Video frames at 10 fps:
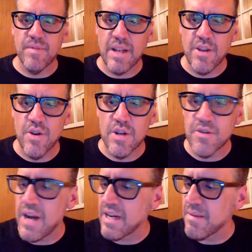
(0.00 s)
get too
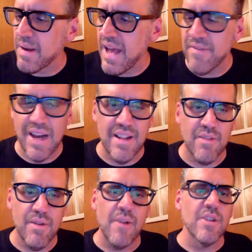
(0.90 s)
distracted, but I have gotten
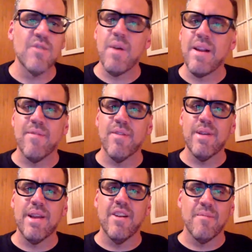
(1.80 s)
3. I was just waiting for
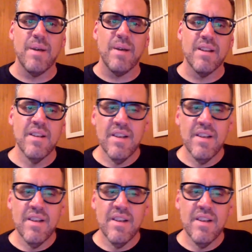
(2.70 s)
300, but